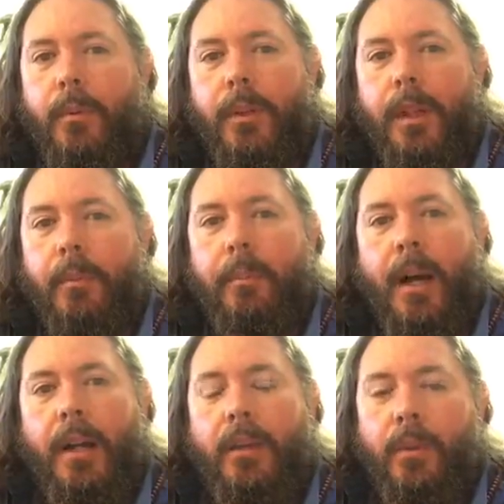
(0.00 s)
when they
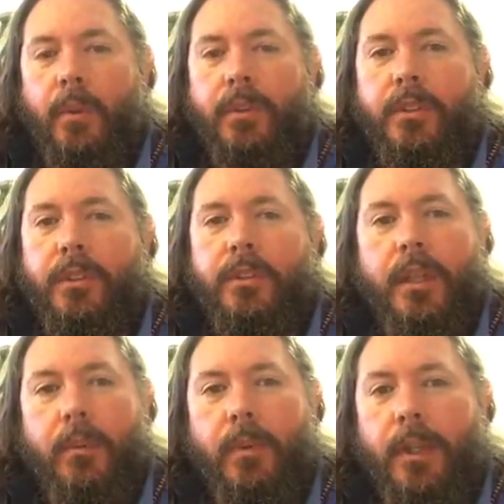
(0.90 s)
buy courses,
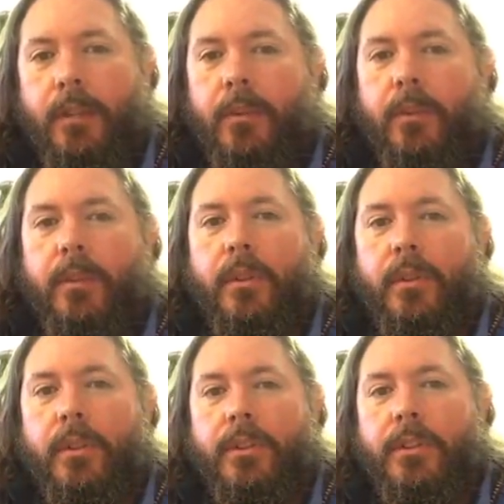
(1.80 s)
they read through the
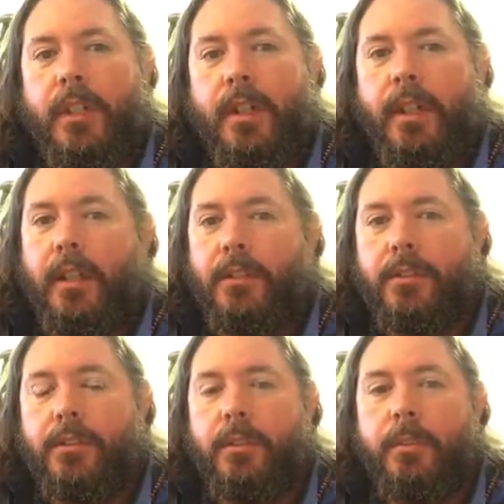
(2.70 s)
course and they
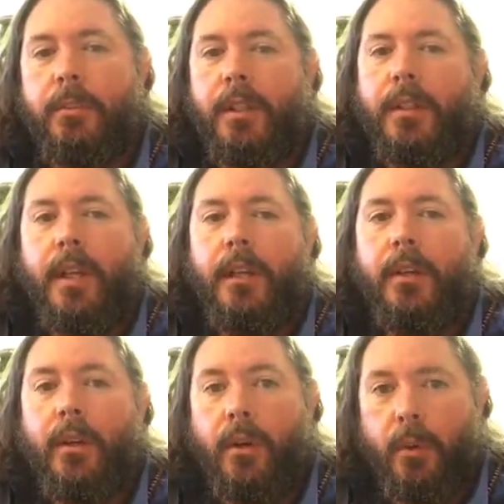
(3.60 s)
assume that they
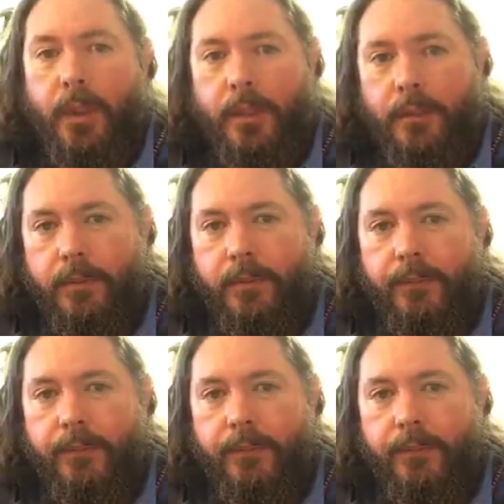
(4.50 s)
know it.